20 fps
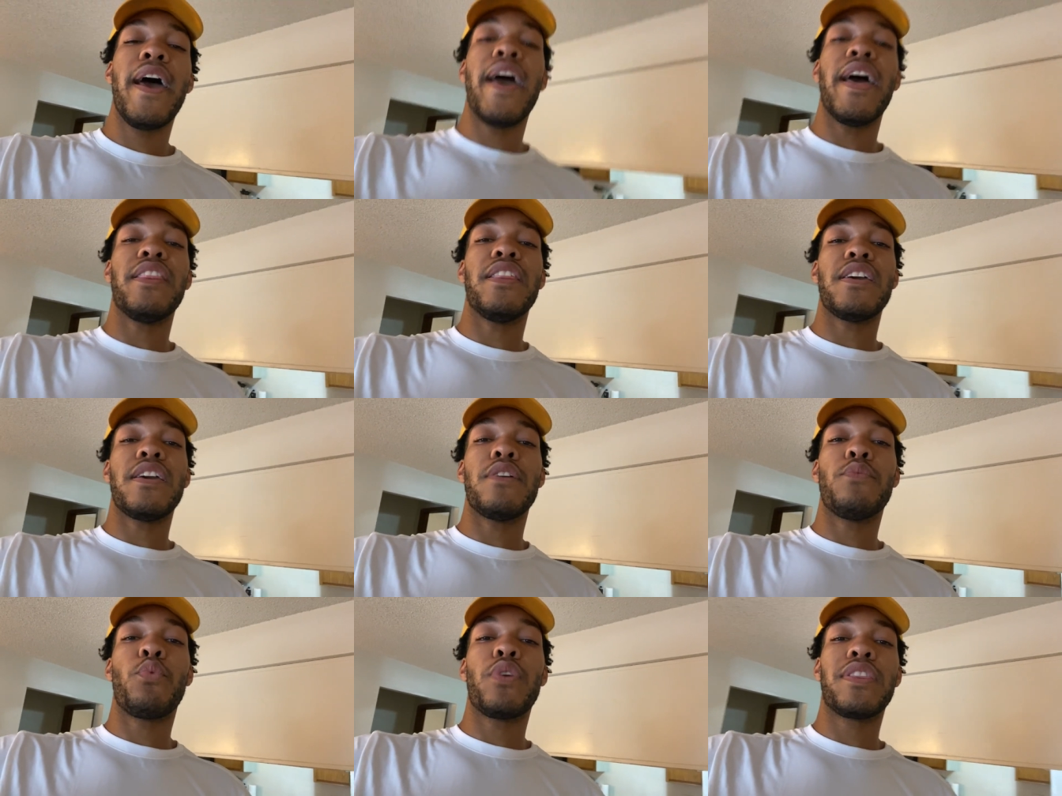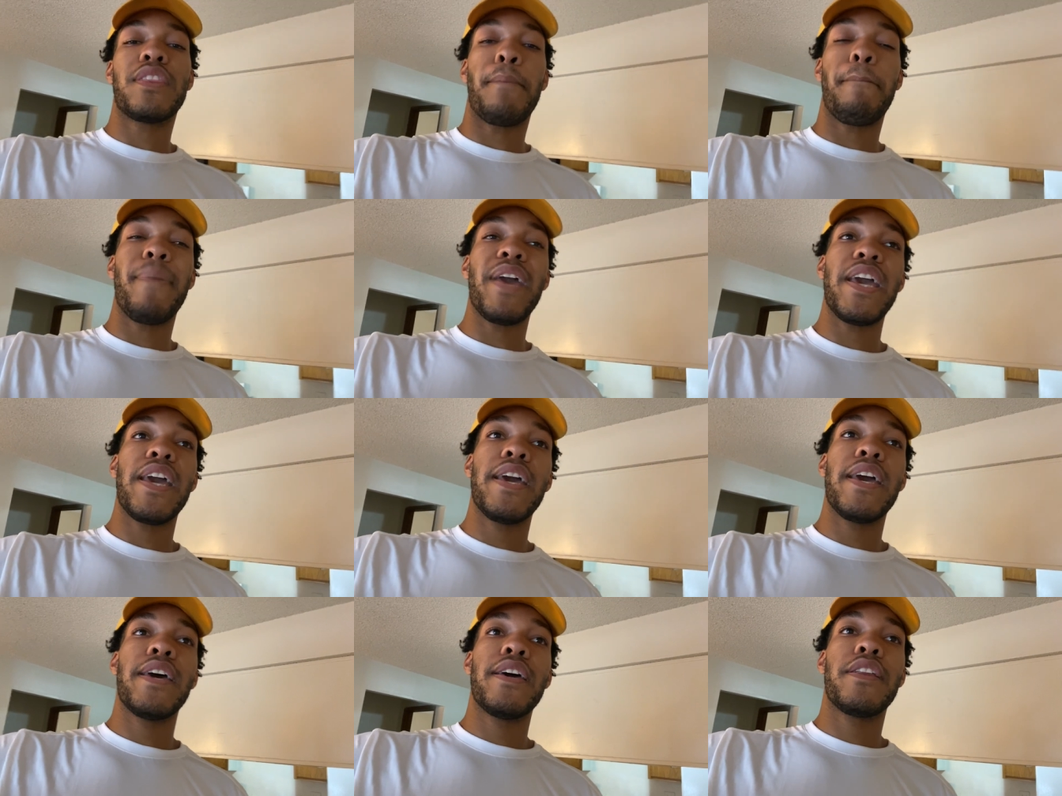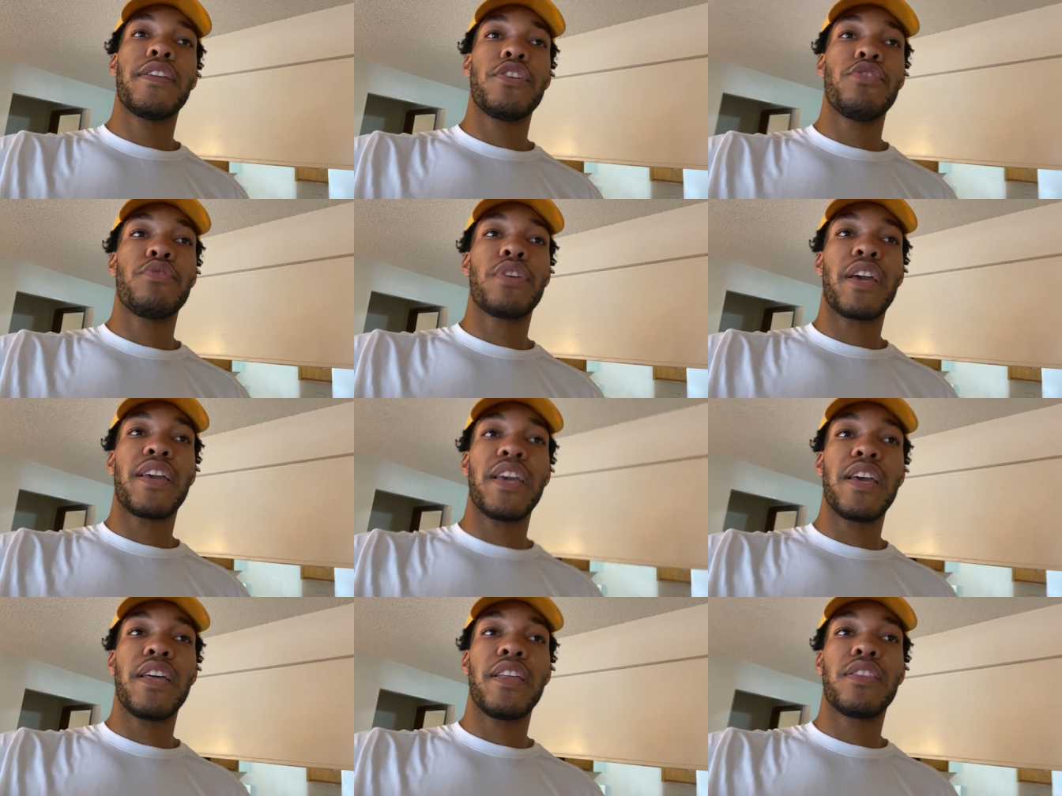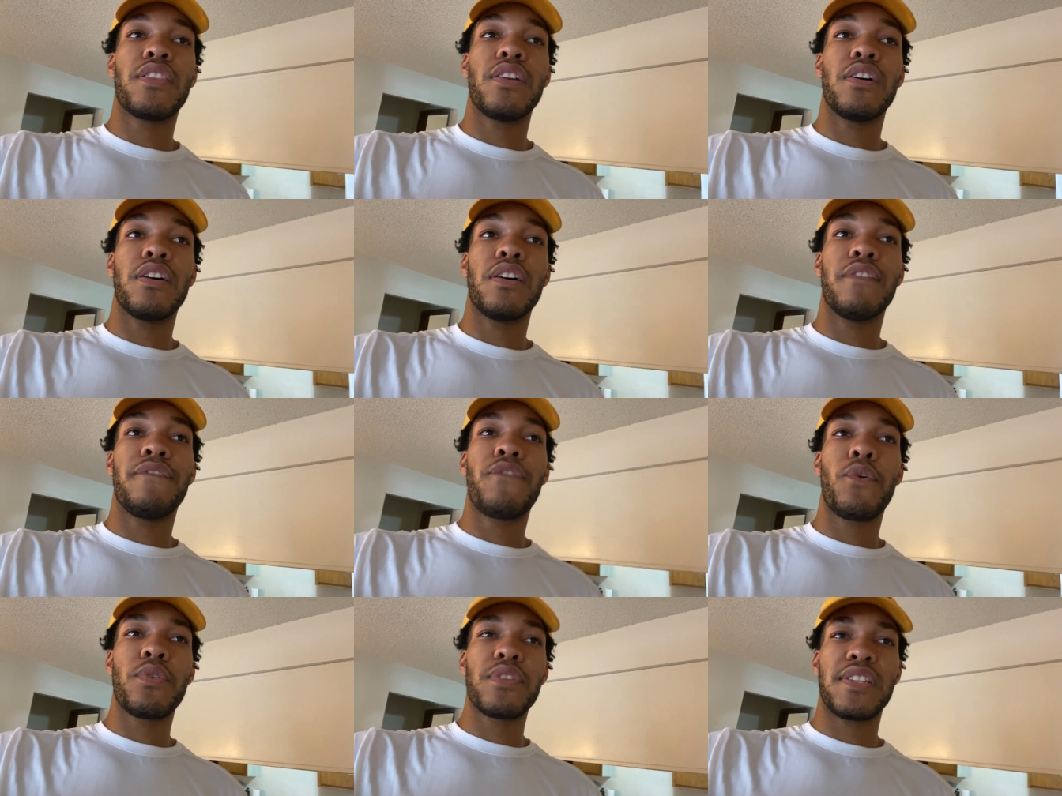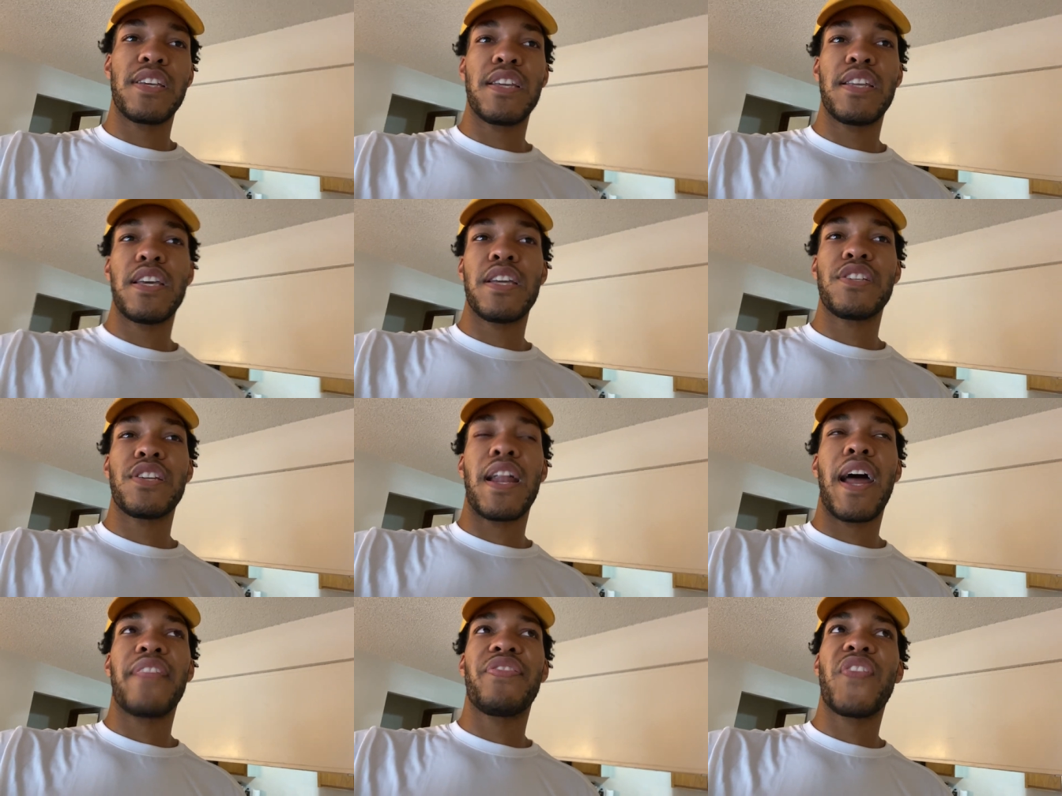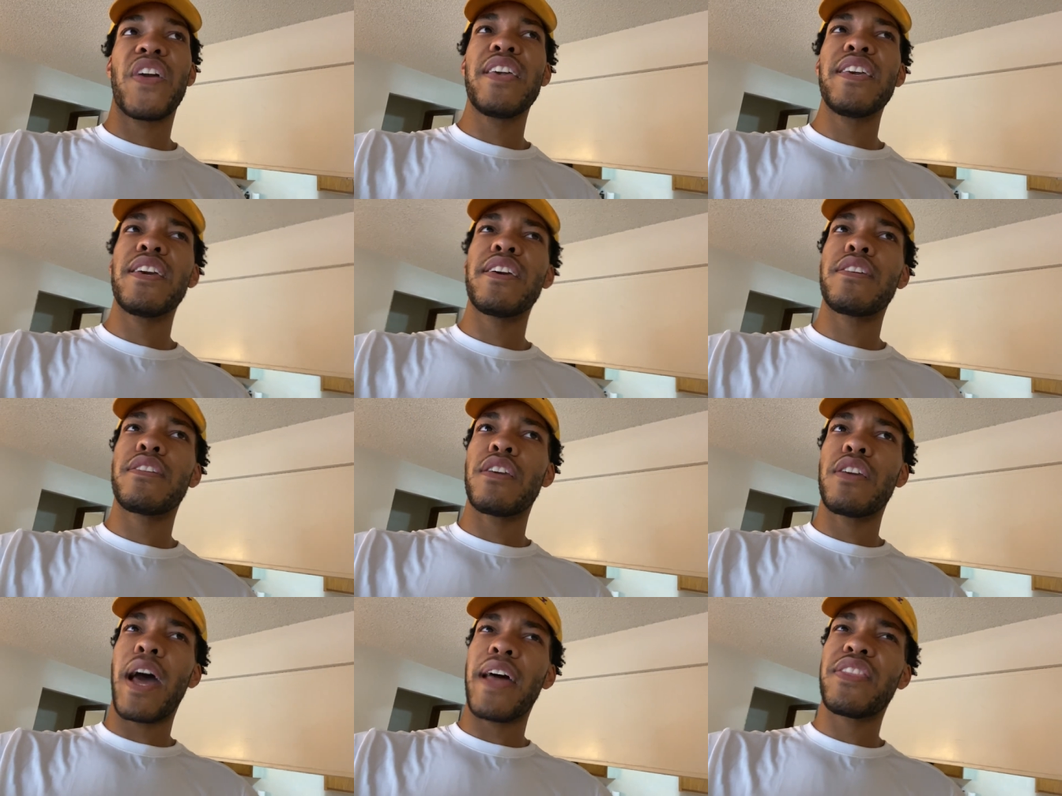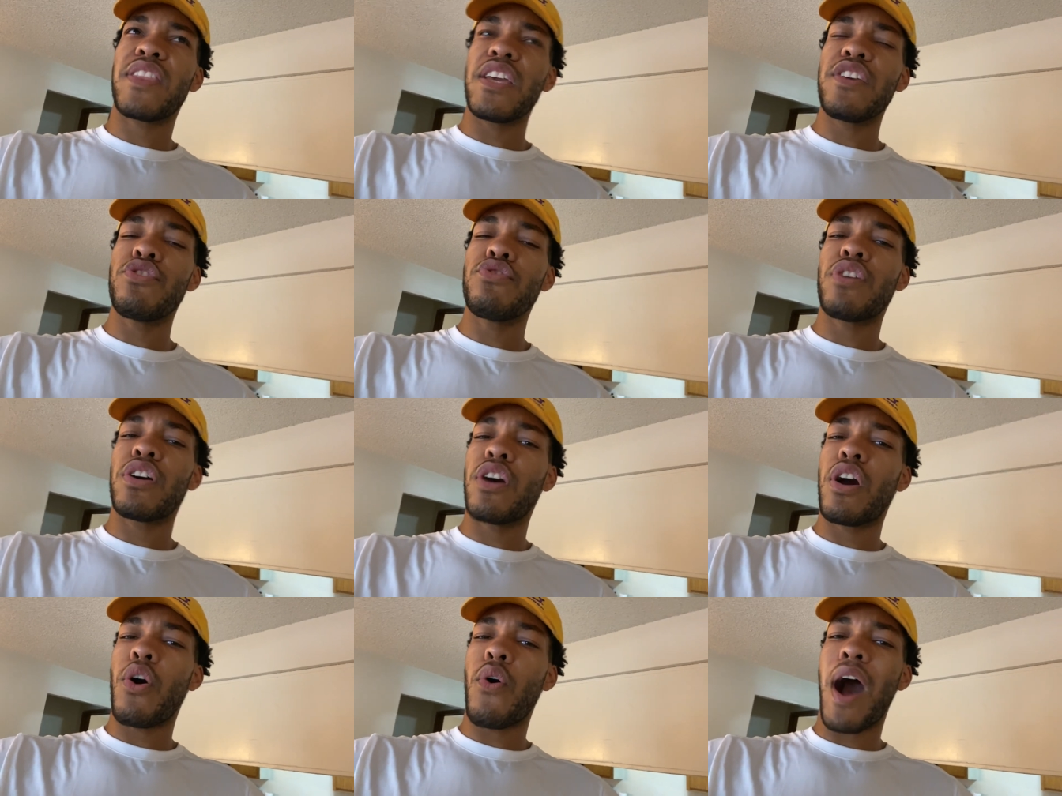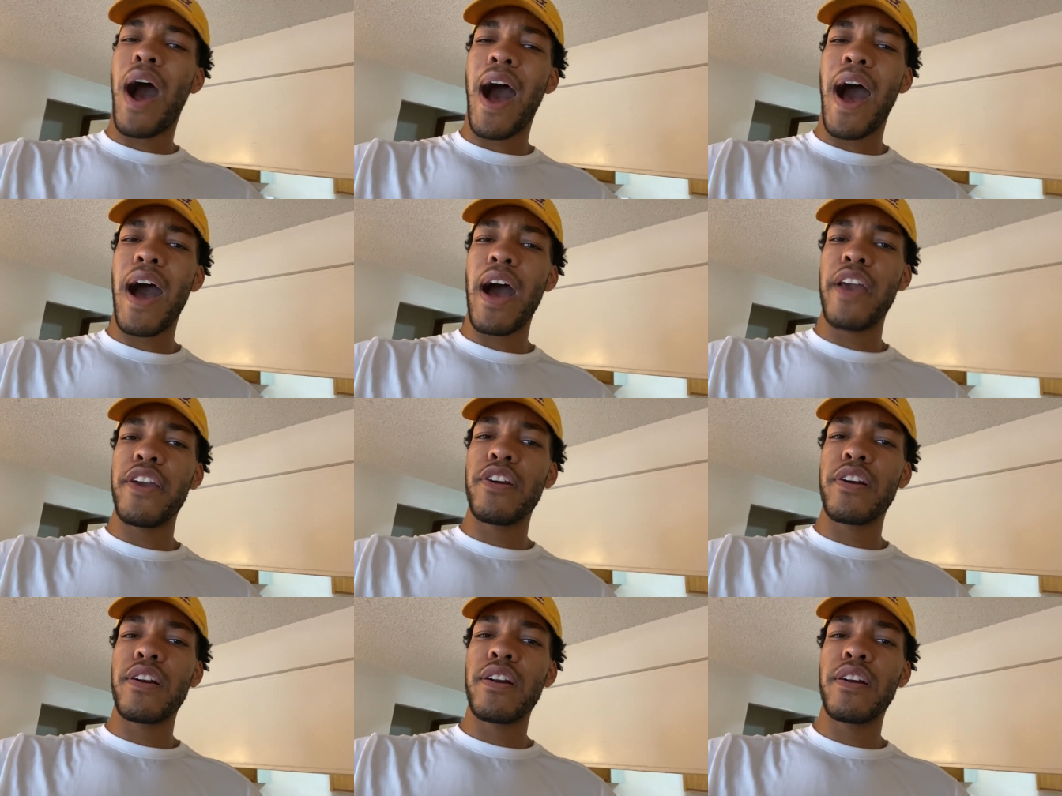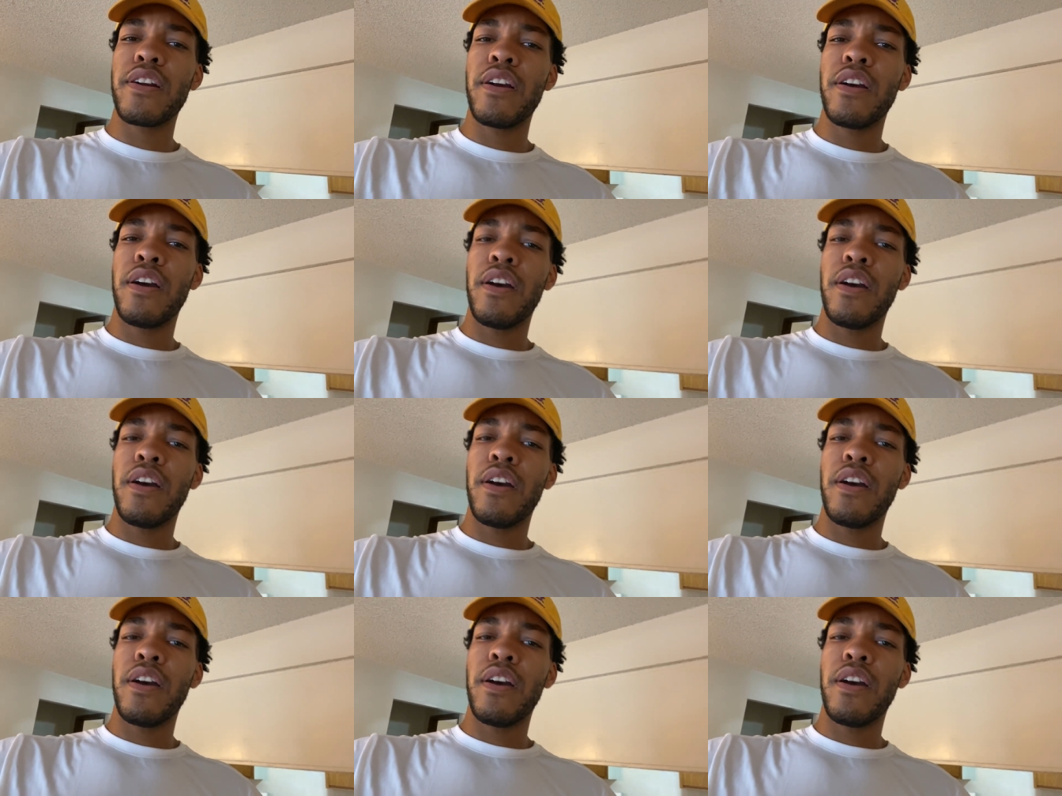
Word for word: And then with the bed, you could get the 14 inch. And I think it I think you can go higher.